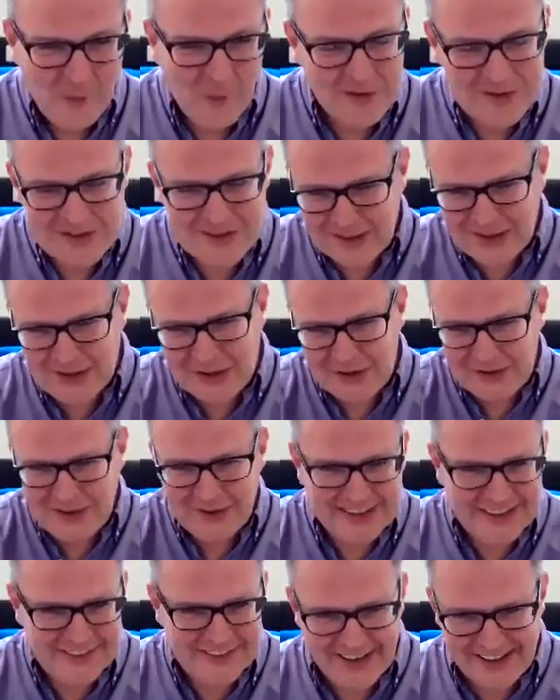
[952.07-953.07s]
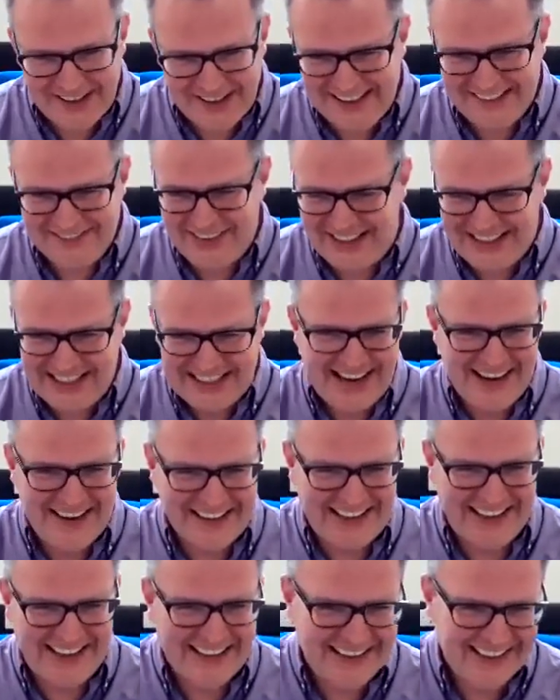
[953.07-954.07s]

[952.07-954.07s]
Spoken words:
What's it called? So, write it down again.